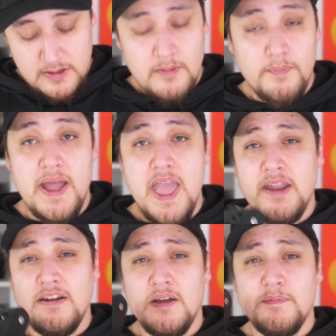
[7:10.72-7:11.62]
But I
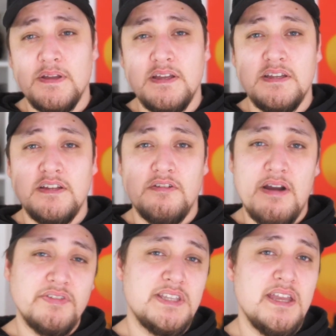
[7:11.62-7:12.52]
ended up
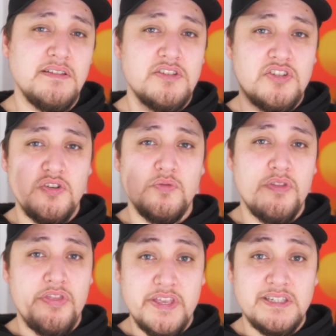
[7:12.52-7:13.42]
gravitating to shooting
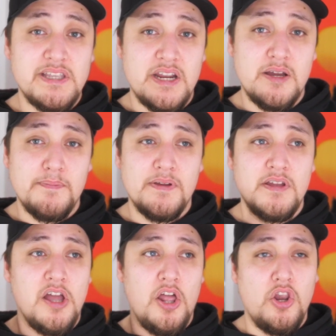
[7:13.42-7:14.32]
with this setup
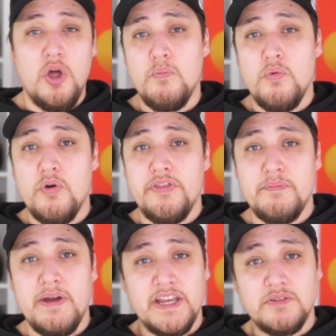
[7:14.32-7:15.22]
a lot more
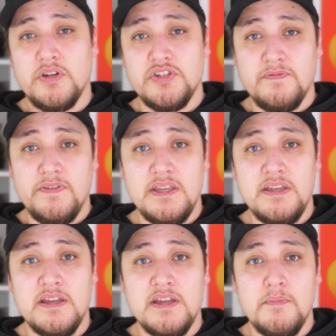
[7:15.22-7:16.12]
than my
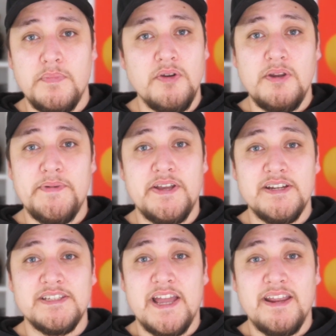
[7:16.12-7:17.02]
X100V, purely
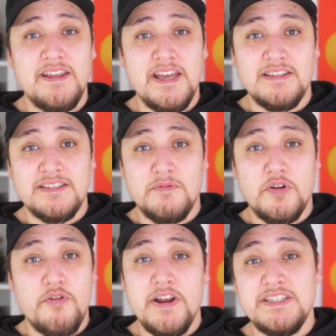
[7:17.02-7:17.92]
because I can get some
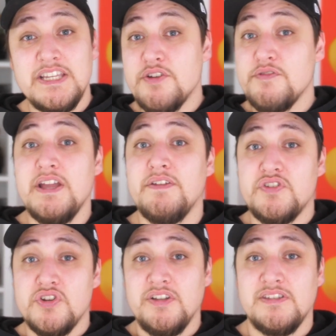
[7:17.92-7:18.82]
crazy creative
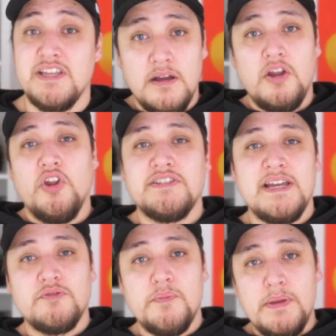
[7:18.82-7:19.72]
shots. A lot of
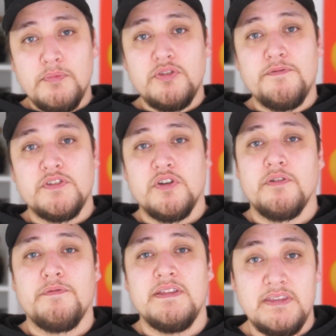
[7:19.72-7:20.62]
times when people do
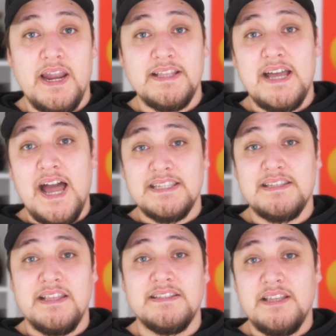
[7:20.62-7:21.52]
photography, they like to
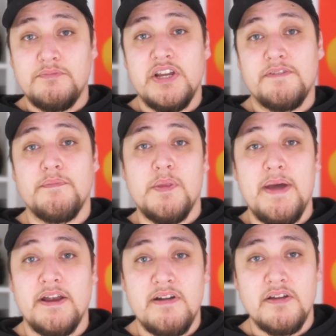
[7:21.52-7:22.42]
isolate the subject from the
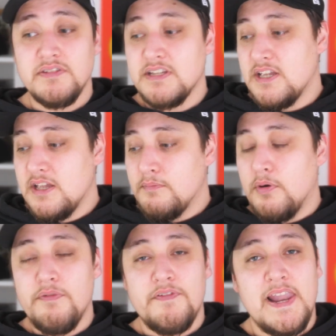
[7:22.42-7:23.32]
background.
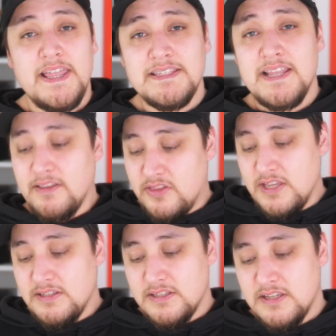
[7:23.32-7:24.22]
But with a lens like
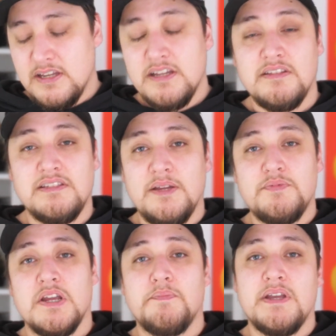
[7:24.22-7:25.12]
this, the
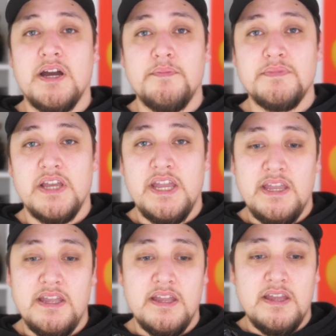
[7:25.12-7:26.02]
subject becomes
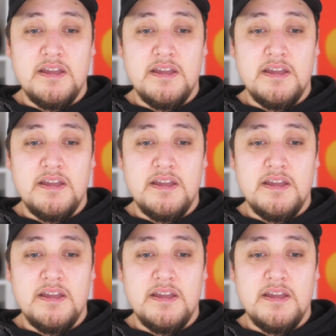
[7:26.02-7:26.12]
a